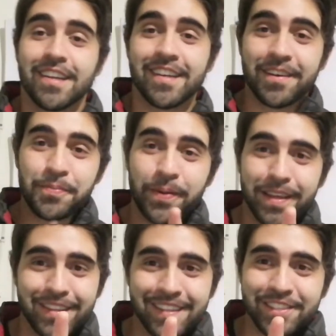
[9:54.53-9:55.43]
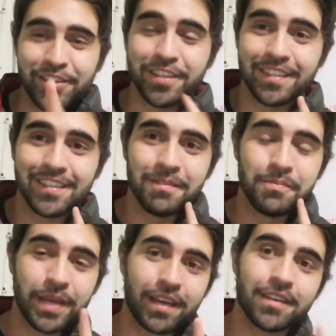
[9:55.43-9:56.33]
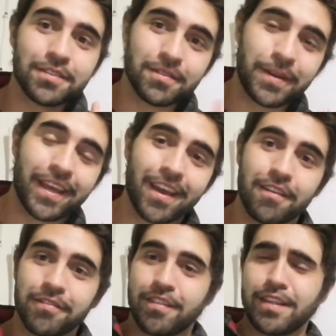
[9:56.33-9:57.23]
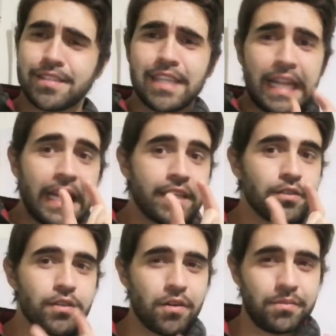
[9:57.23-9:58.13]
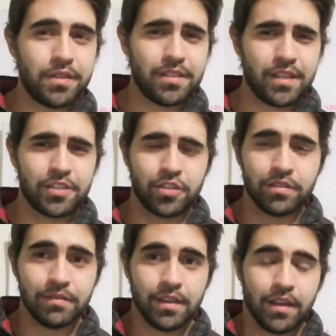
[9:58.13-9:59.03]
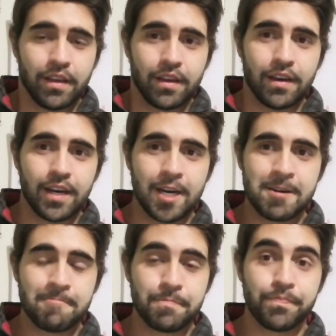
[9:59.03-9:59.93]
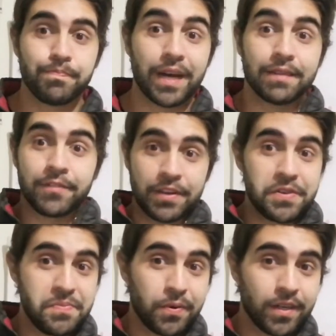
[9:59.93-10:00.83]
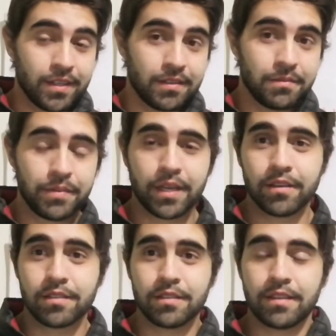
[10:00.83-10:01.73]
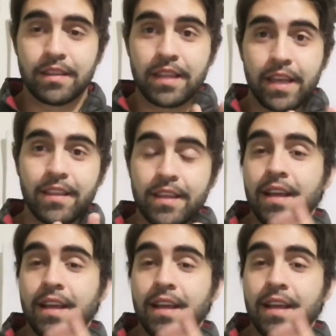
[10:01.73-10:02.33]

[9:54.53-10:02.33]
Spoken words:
Now pay attention because we have this little conversation but very important because it